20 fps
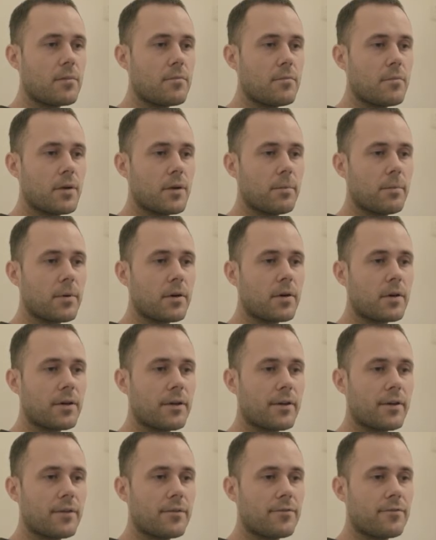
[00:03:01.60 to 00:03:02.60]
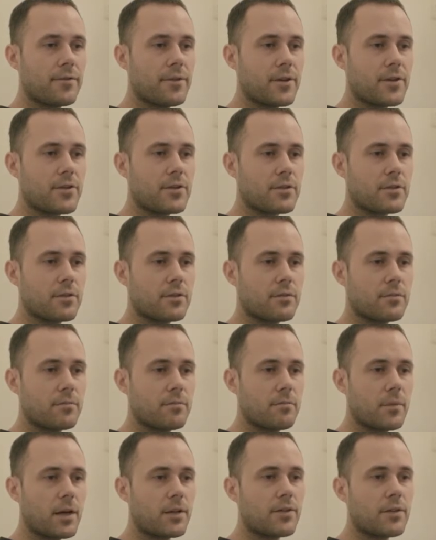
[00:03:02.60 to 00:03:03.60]
you buy the Fish
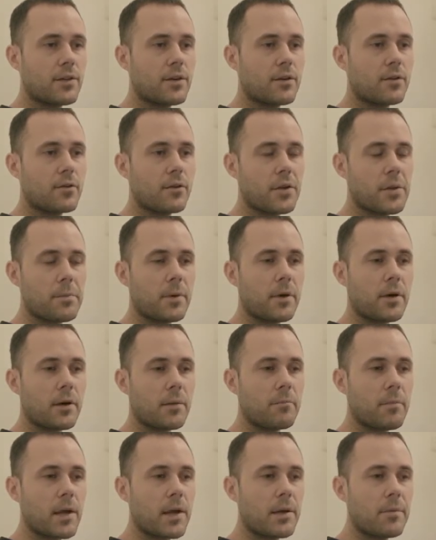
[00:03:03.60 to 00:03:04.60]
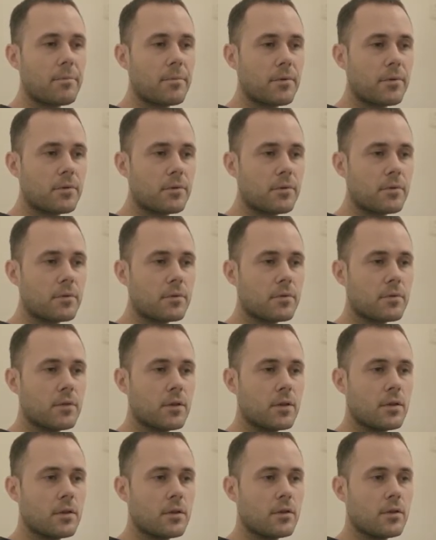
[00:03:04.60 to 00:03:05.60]
Matic or you buy the main pool,
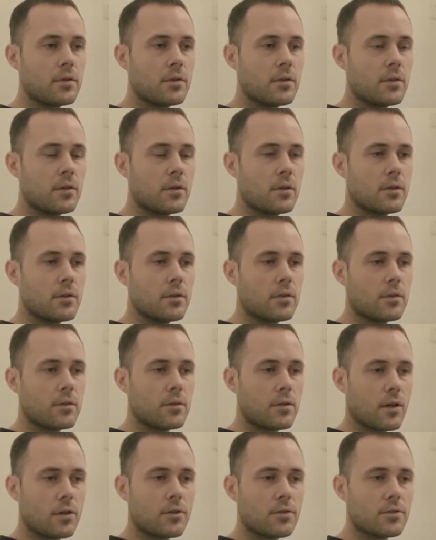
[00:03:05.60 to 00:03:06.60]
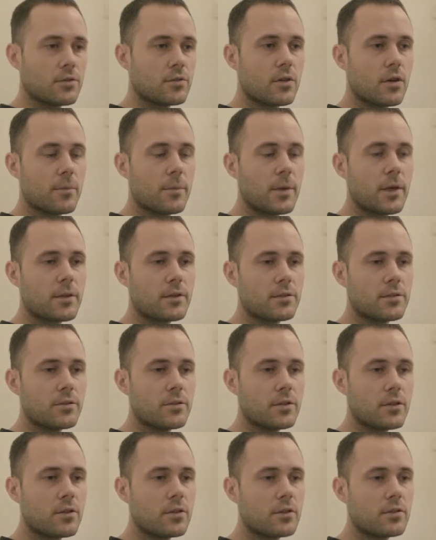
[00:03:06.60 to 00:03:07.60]
like I was talking about, the two
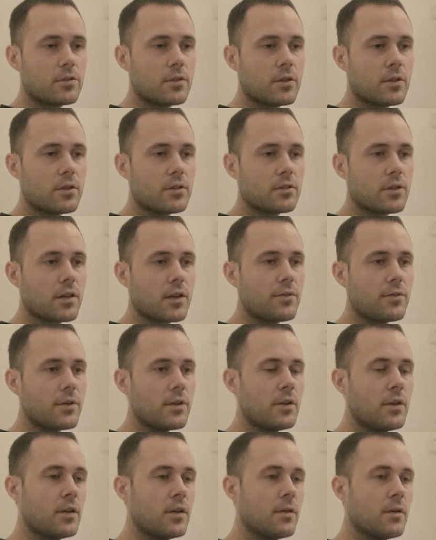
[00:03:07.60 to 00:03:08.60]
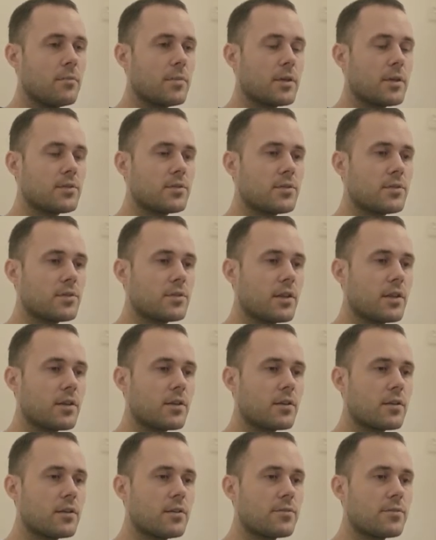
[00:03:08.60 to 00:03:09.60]
tokens that go together, but instead
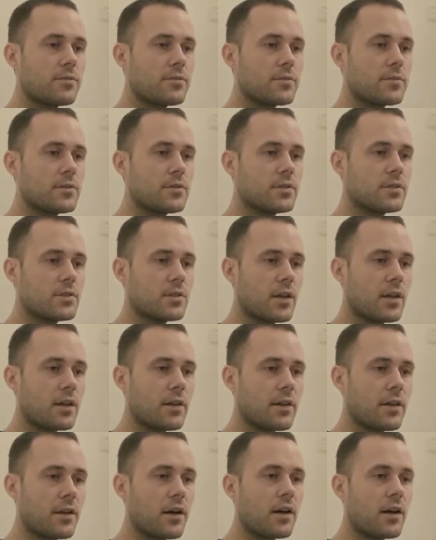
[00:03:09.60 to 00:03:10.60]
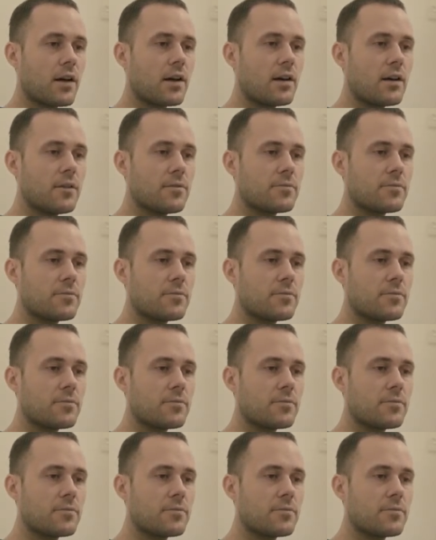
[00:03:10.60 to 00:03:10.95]
of selling half,